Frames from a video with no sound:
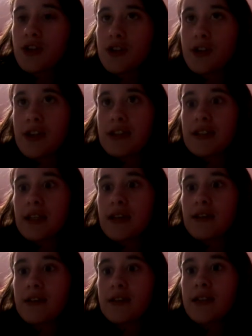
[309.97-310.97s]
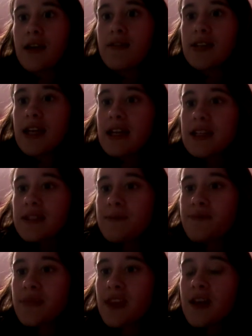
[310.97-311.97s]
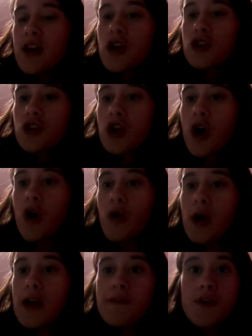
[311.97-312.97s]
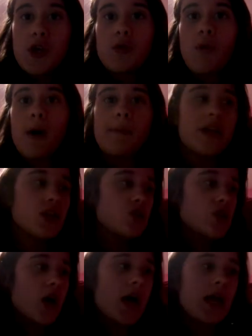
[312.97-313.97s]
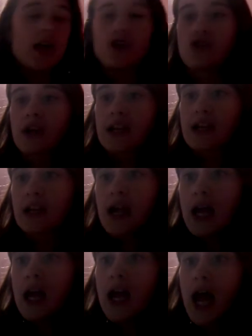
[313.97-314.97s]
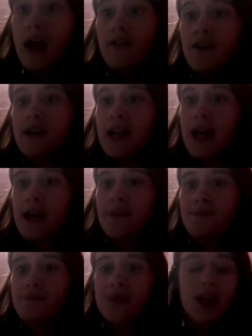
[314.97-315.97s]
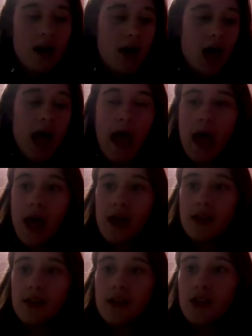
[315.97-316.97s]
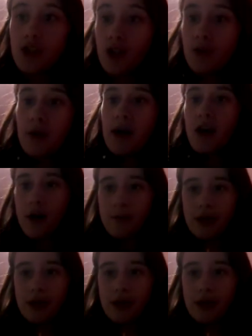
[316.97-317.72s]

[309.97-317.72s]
So that's like seven days. So if you want me to try a drink every day, and you know what? I'll